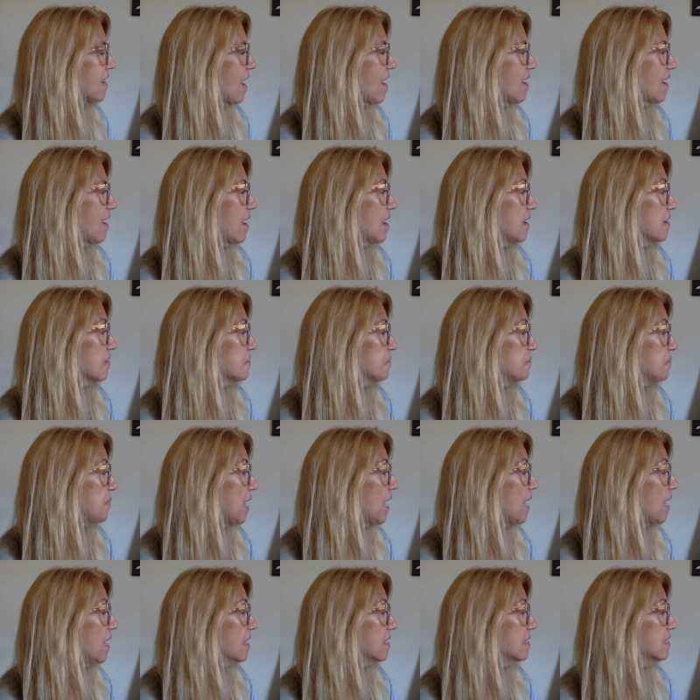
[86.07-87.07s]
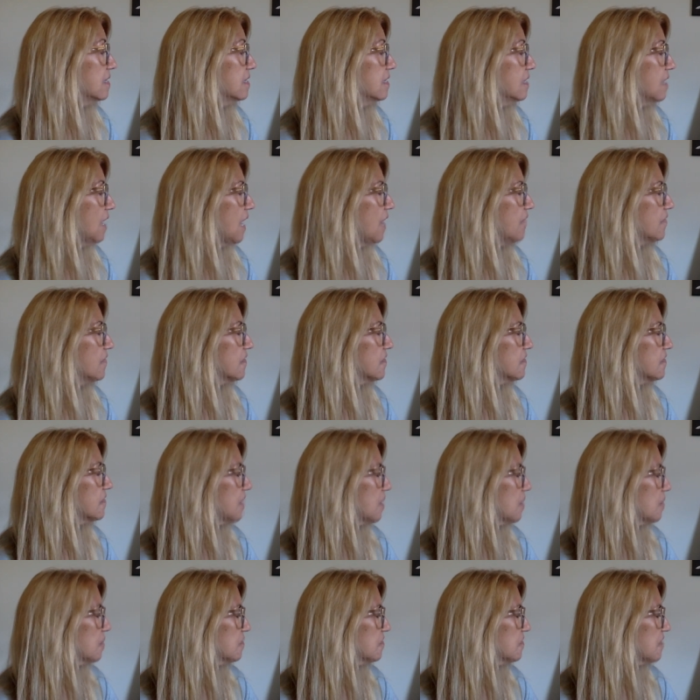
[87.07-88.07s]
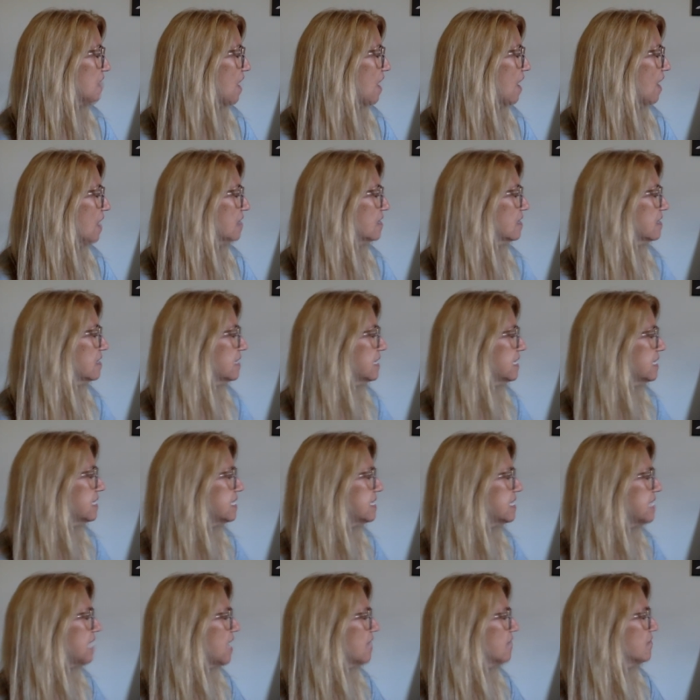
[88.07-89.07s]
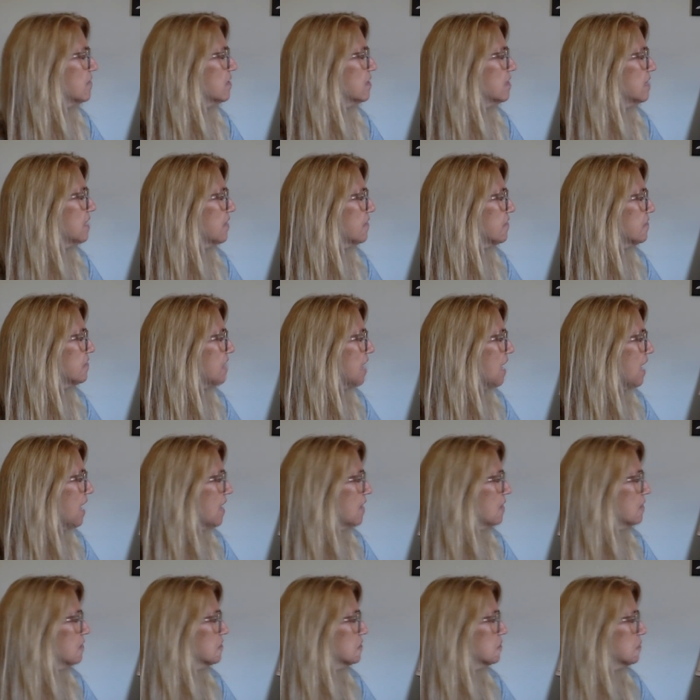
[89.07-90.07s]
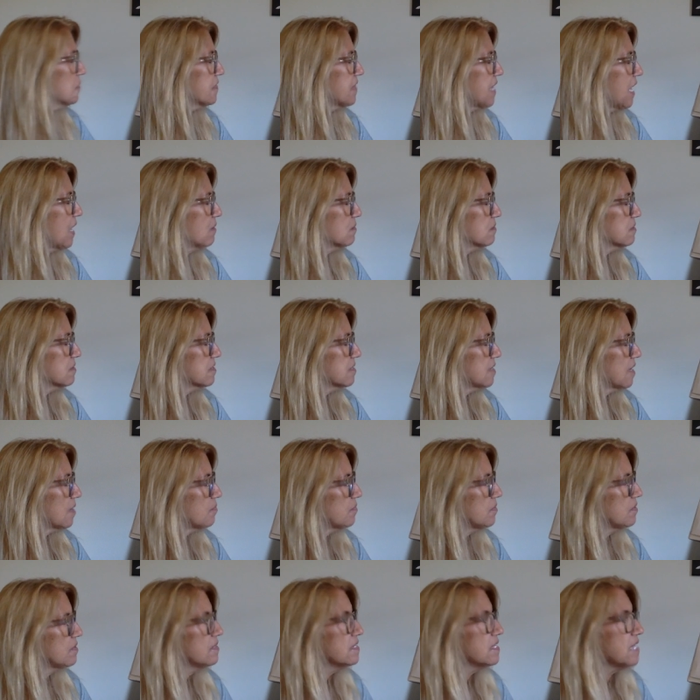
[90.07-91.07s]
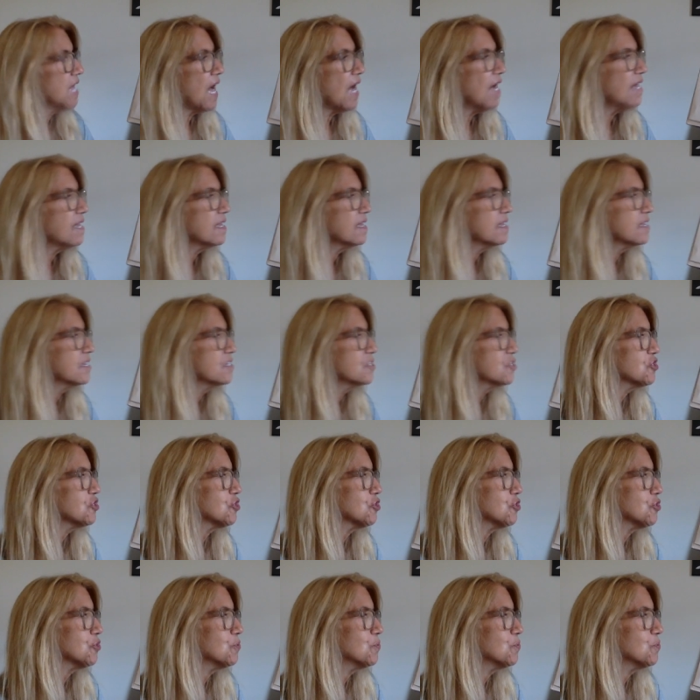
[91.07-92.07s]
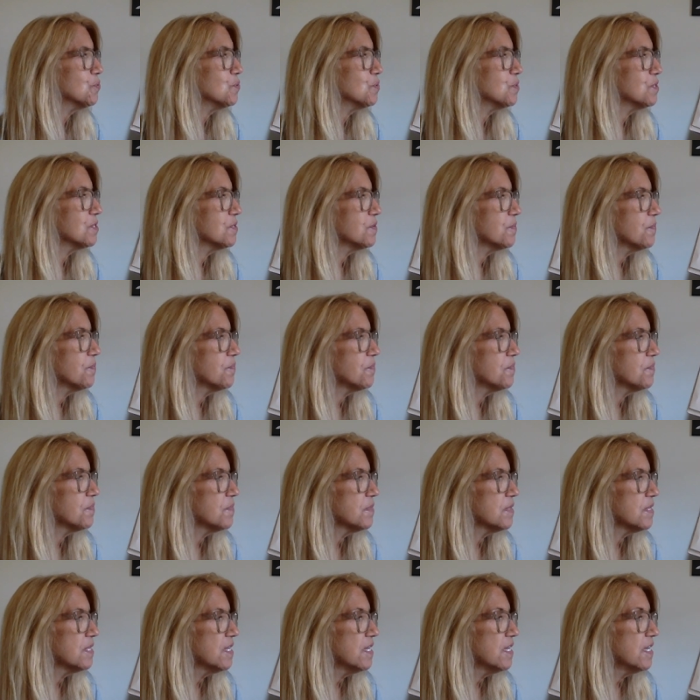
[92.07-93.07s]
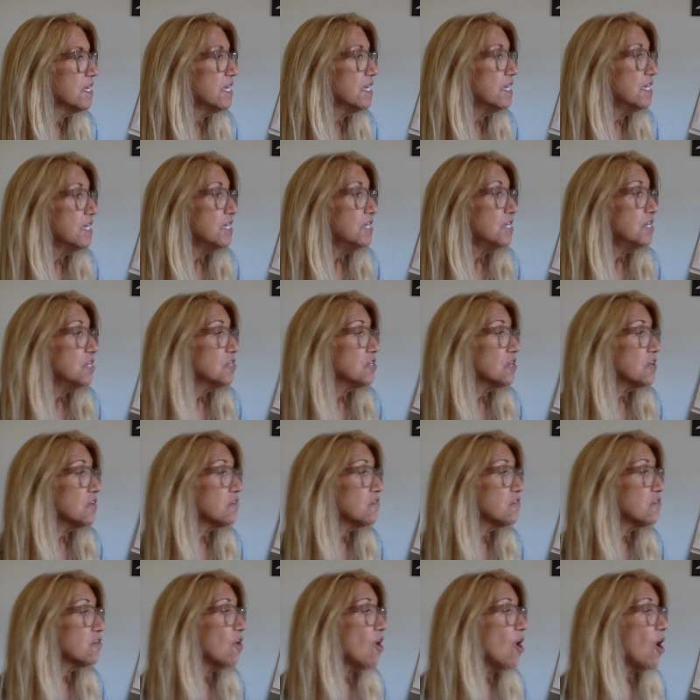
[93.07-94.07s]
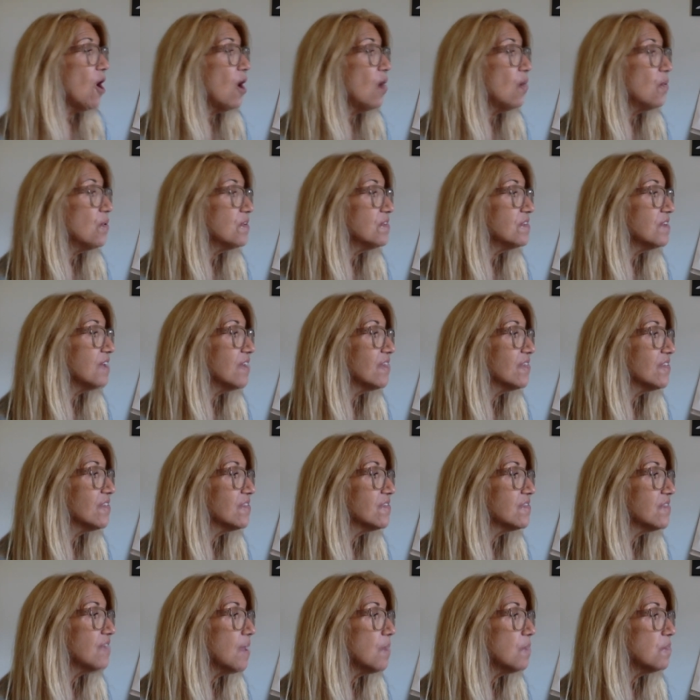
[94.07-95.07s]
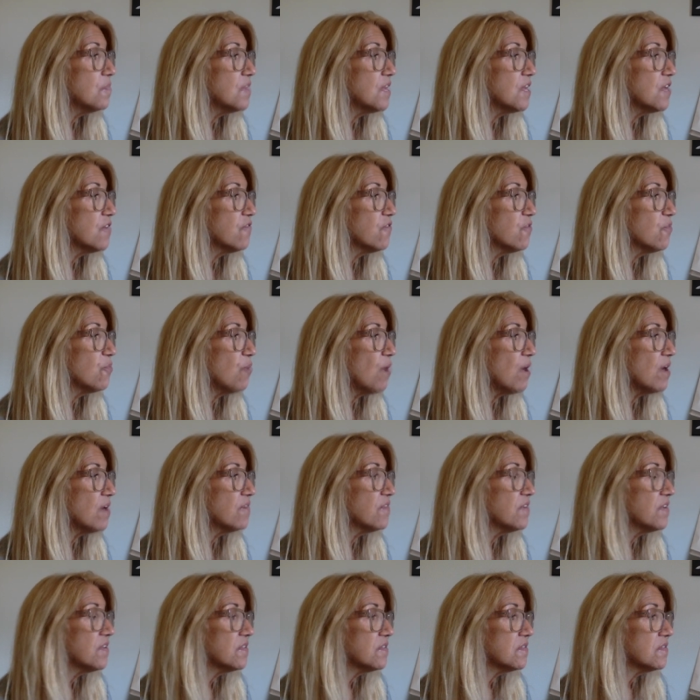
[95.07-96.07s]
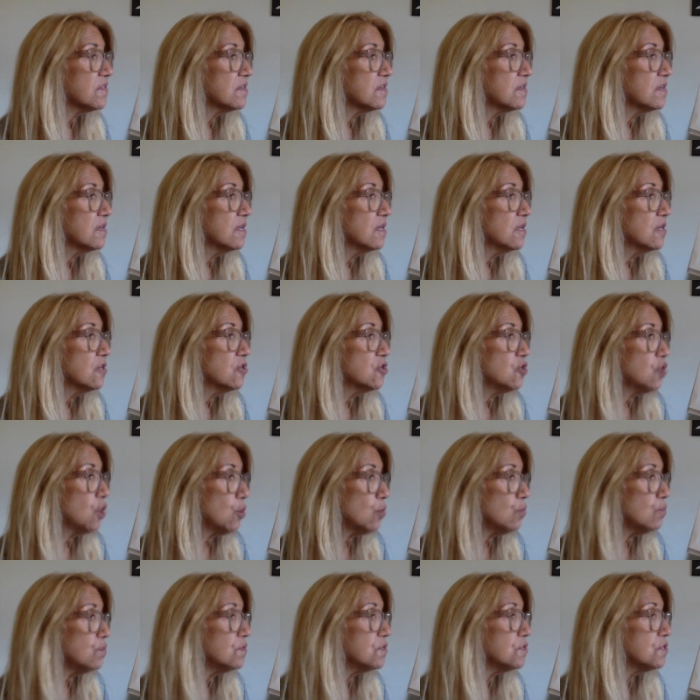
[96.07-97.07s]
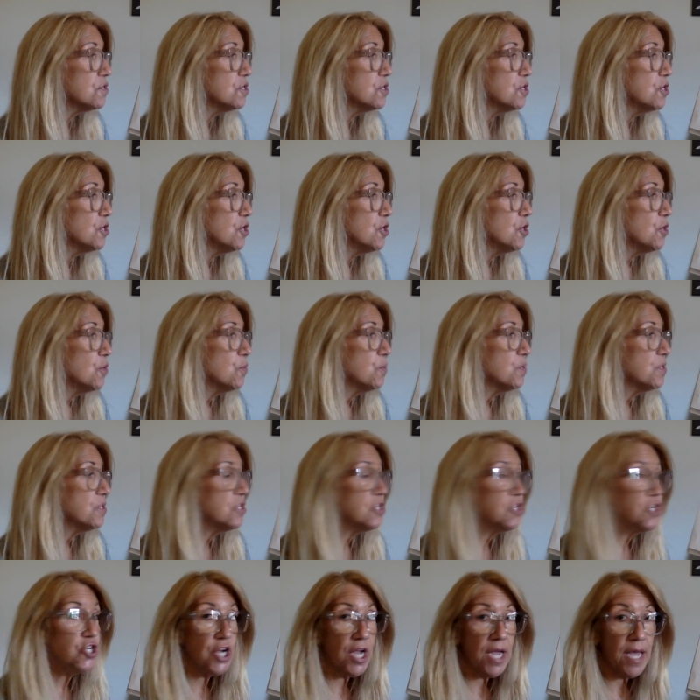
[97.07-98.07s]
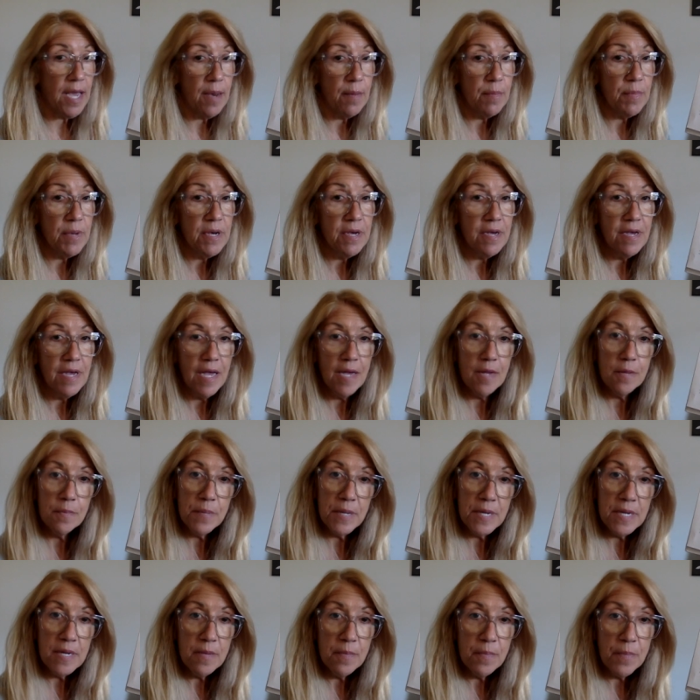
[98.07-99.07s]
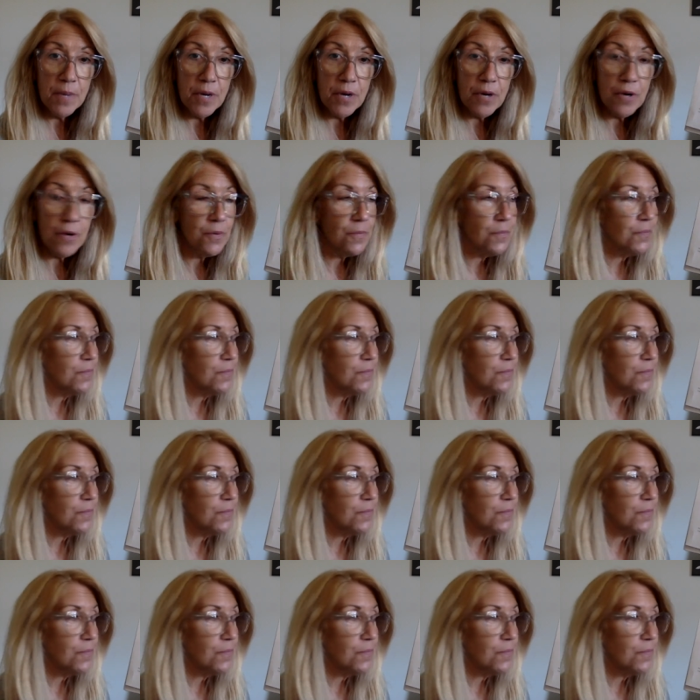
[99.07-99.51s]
got out of bed on the same side, and he never left the house without double knotting his shoes. Chester always had the same thing for breakfast: toast with jam and peanut butter.